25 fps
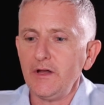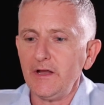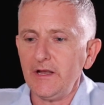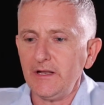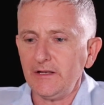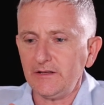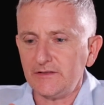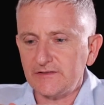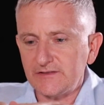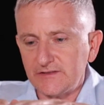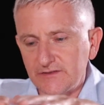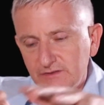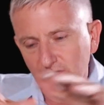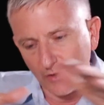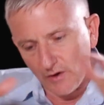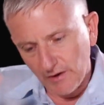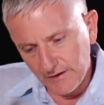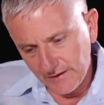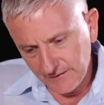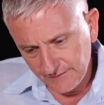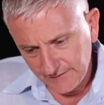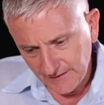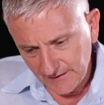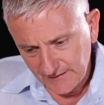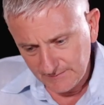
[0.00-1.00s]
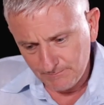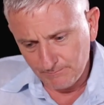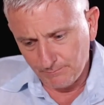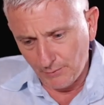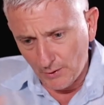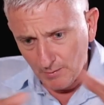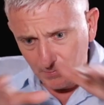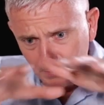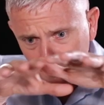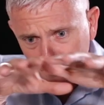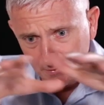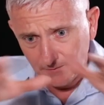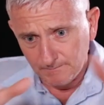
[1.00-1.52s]
inside of that
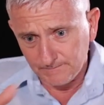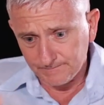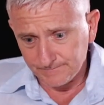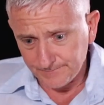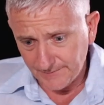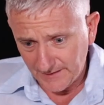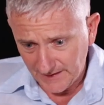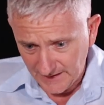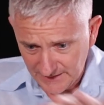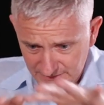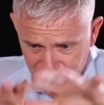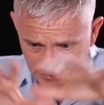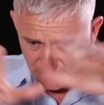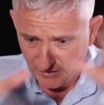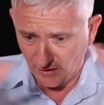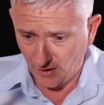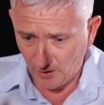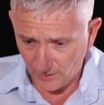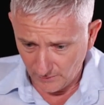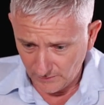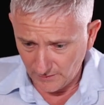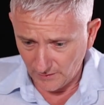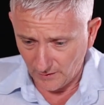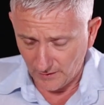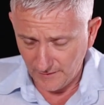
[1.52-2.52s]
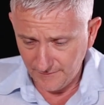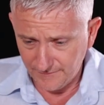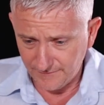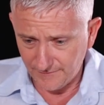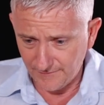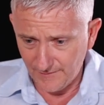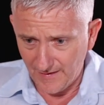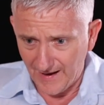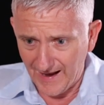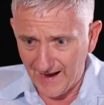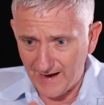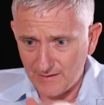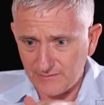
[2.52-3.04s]
bubble is your whole life.
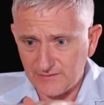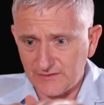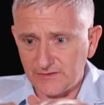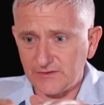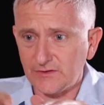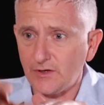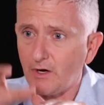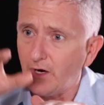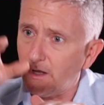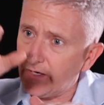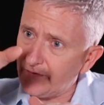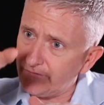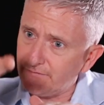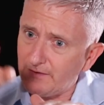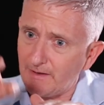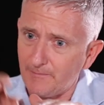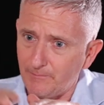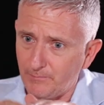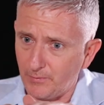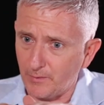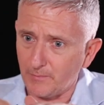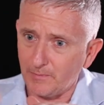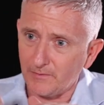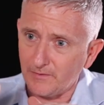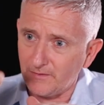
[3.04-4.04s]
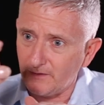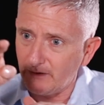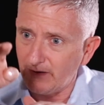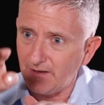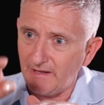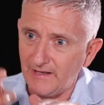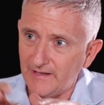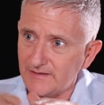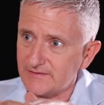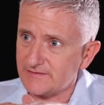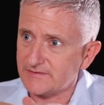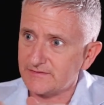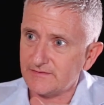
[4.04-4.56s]
Outside of that bubble
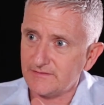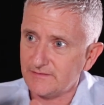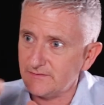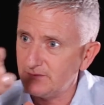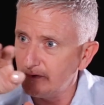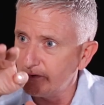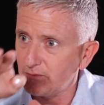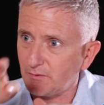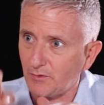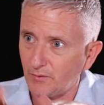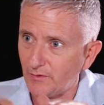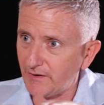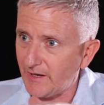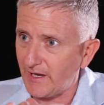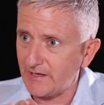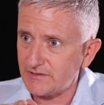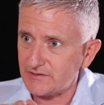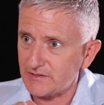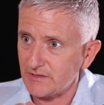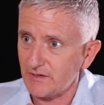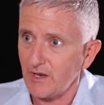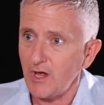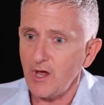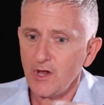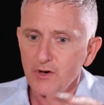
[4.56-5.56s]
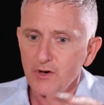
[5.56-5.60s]
is new creation.